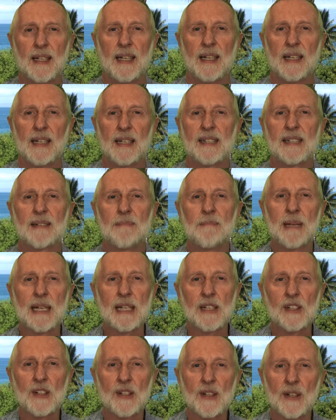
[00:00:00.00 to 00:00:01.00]
It is a
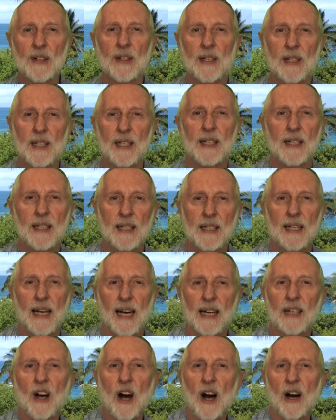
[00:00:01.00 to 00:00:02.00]
mixture,
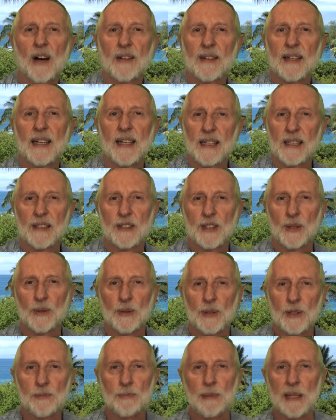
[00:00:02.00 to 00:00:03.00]
a cocktail, so
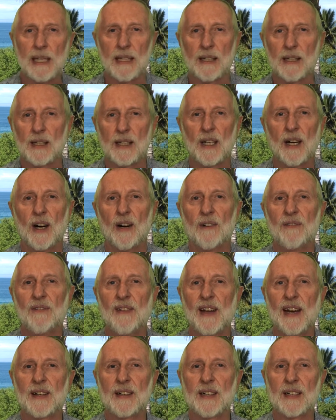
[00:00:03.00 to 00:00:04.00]
to speak, of
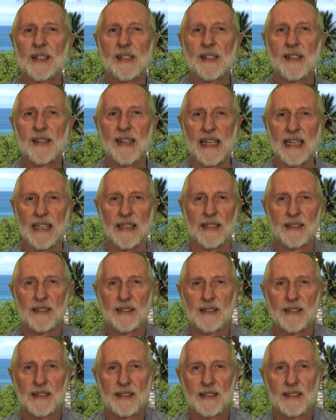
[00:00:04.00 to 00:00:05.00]
various
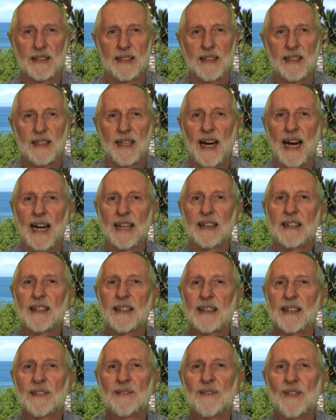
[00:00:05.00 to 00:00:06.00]
things. At
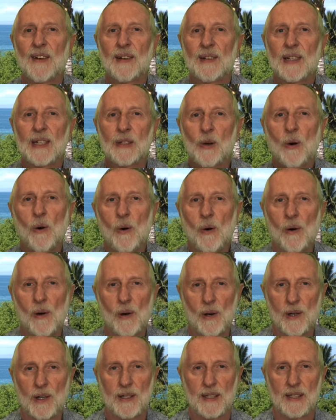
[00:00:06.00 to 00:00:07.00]
the very
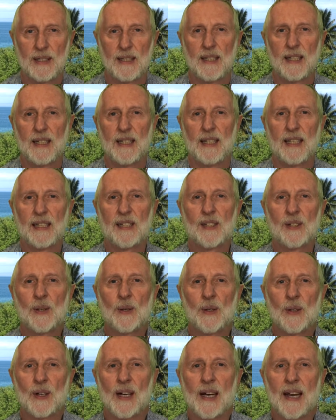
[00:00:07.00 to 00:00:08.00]
core is
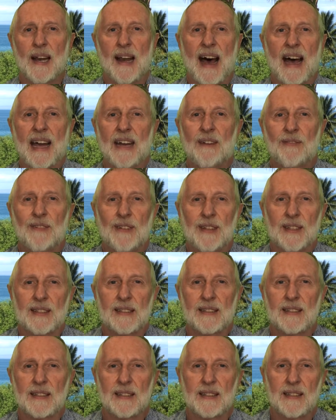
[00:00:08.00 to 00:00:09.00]
your
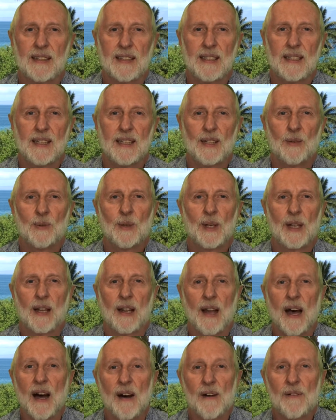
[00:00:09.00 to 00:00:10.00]
aliveness with
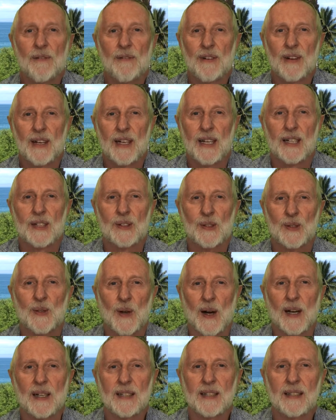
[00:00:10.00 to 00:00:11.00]
love,
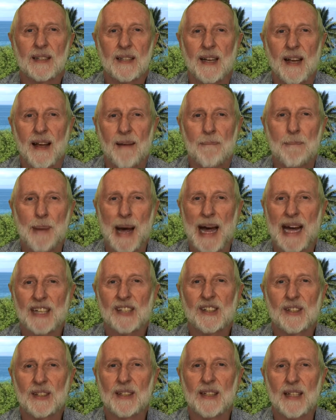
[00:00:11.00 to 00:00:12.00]
trust,
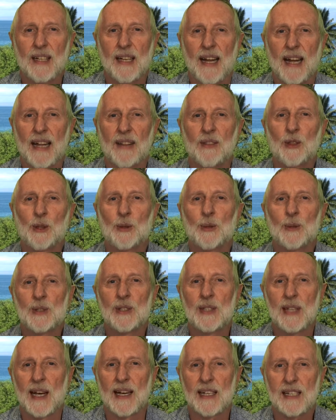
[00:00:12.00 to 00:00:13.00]
passion,
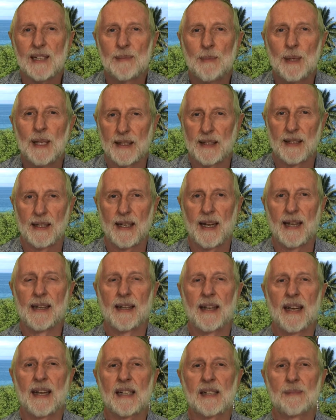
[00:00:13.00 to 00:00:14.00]
enthusiasm, and
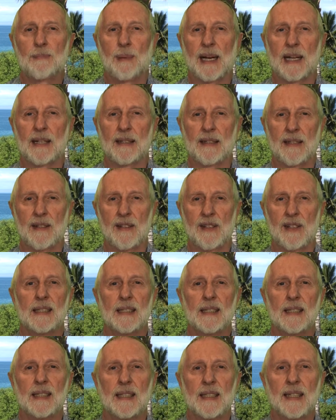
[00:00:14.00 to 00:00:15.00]
expectancy.
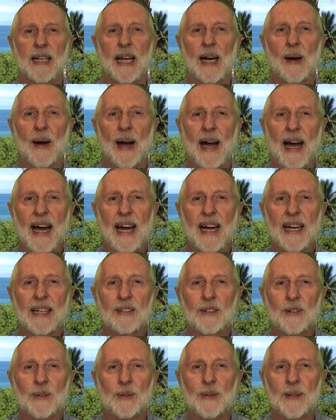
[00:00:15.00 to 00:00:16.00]
Now add
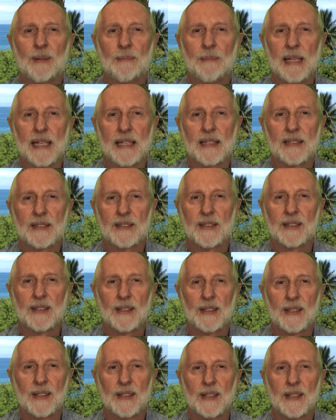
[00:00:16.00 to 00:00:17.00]
to the mix
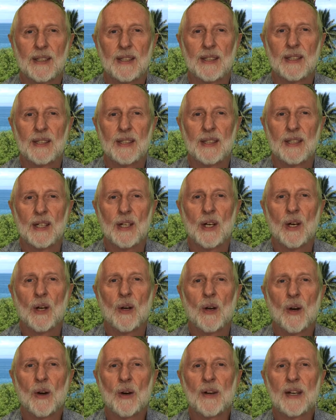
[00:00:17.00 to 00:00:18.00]

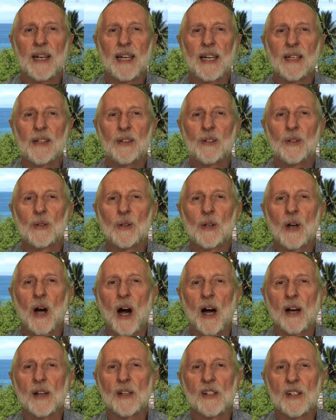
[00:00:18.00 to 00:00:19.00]
learning to
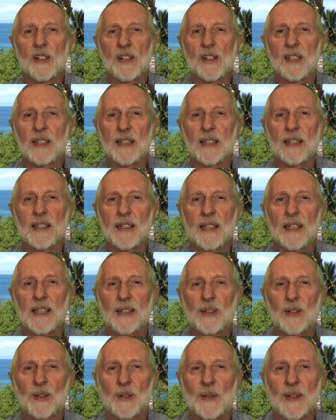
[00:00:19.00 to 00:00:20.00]
consciously
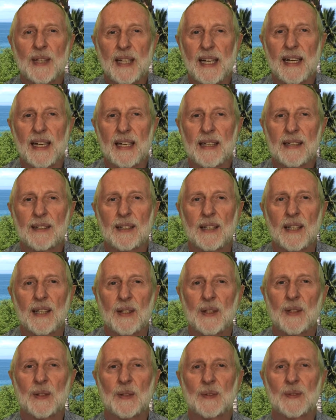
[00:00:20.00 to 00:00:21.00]
create
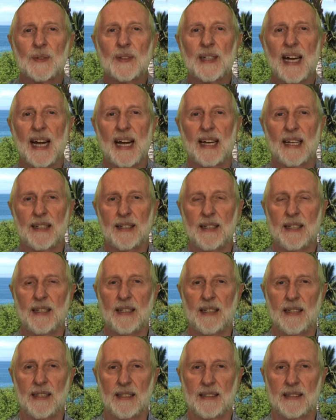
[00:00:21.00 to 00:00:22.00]
your
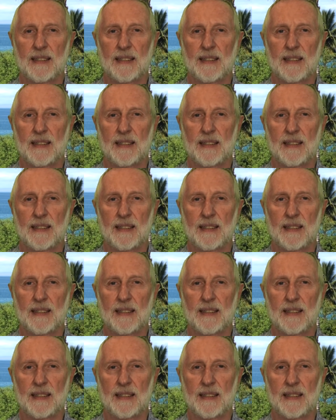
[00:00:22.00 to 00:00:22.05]
reality.